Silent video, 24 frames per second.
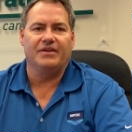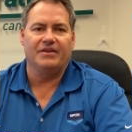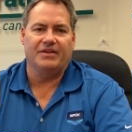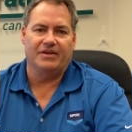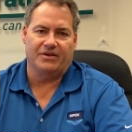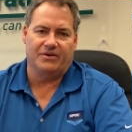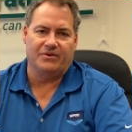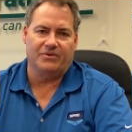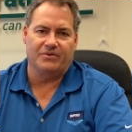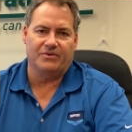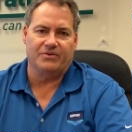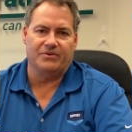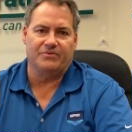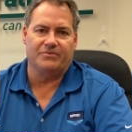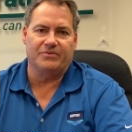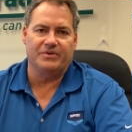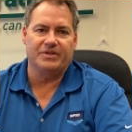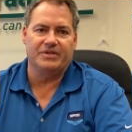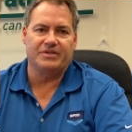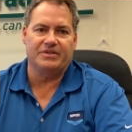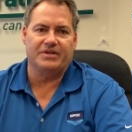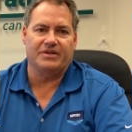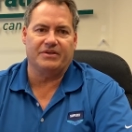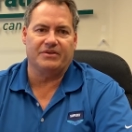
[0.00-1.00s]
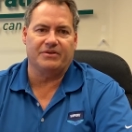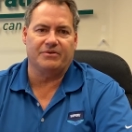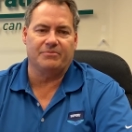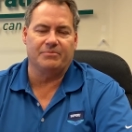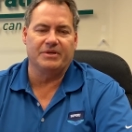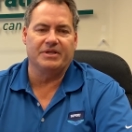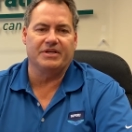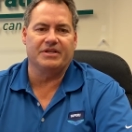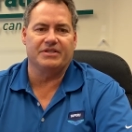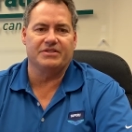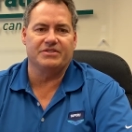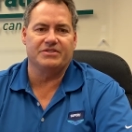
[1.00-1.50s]
They go to the retailer
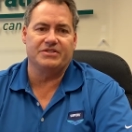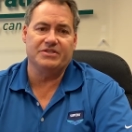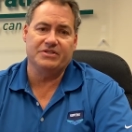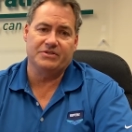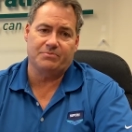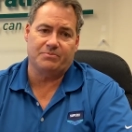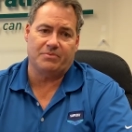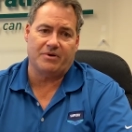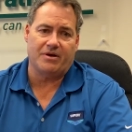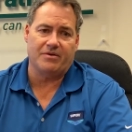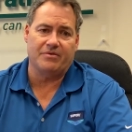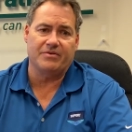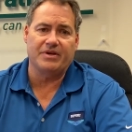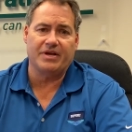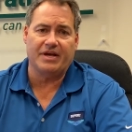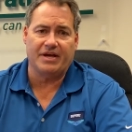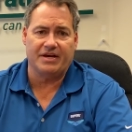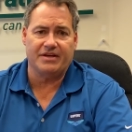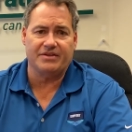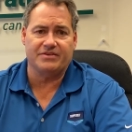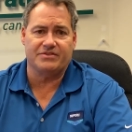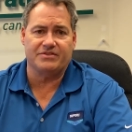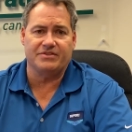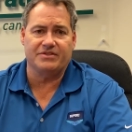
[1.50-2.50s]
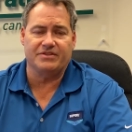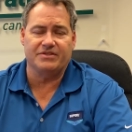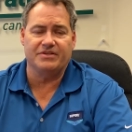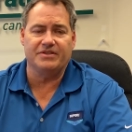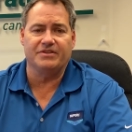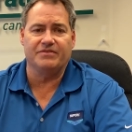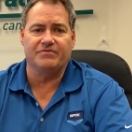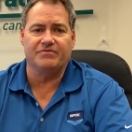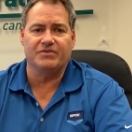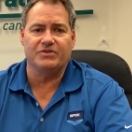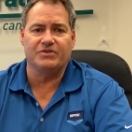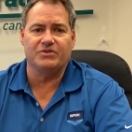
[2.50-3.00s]
because he's probably has it in
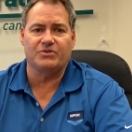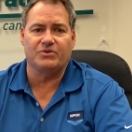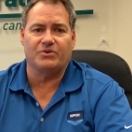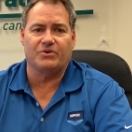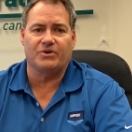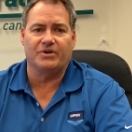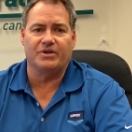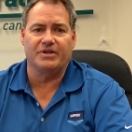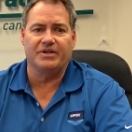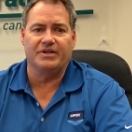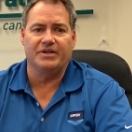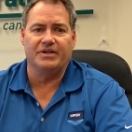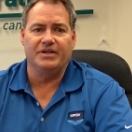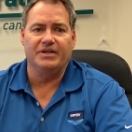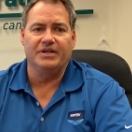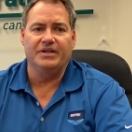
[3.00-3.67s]
inventory,